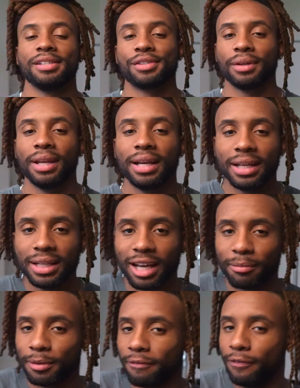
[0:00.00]
So lately
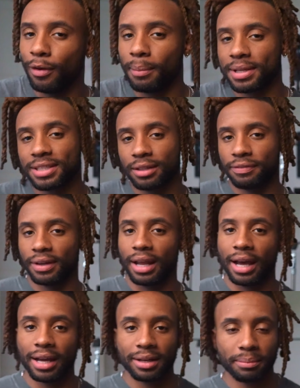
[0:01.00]
I've been filming myself a
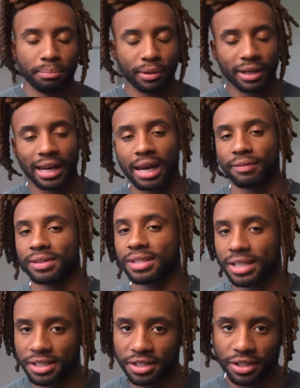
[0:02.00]
lot, putting a lot of
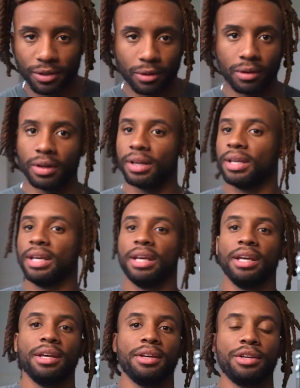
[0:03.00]
attention on,
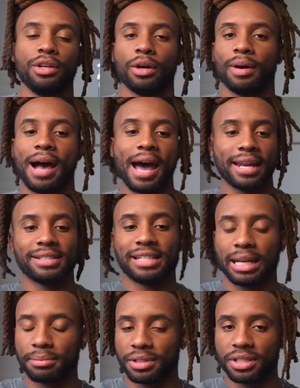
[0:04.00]
you know, how to
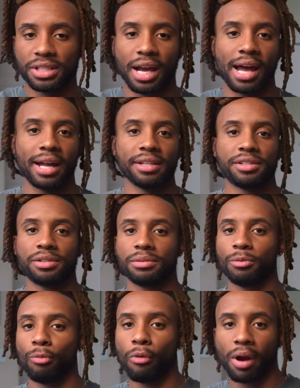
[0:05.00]
set up the shots,
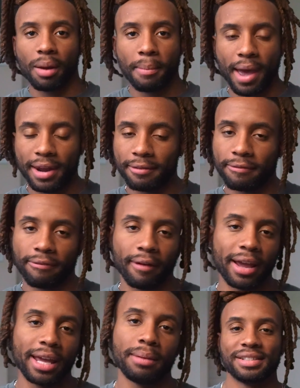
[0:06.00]
where I'm at in the
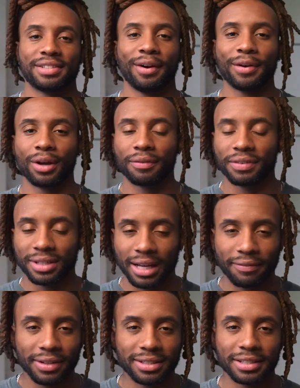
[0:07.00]
frame. Starting off, it
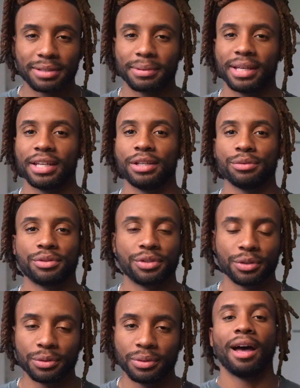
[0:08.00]
definitely took some getting used
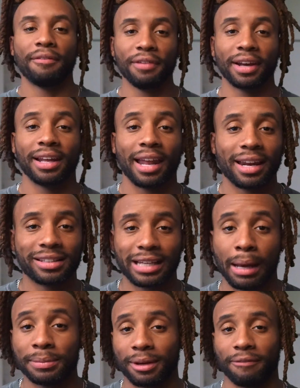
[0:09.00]
to. I feel like a lot of
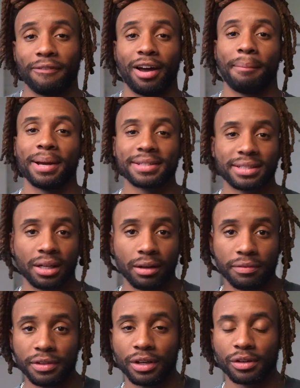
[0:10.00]
times I find
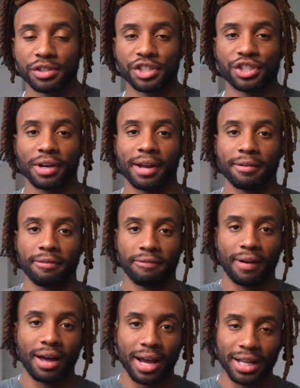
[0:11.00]
myself, you know, just trying to
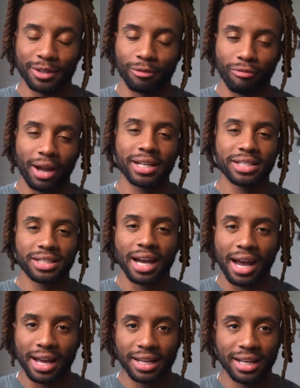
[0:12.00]
find the right
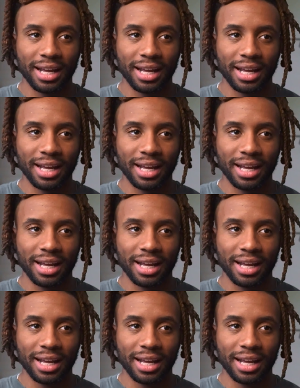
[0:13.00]
shot,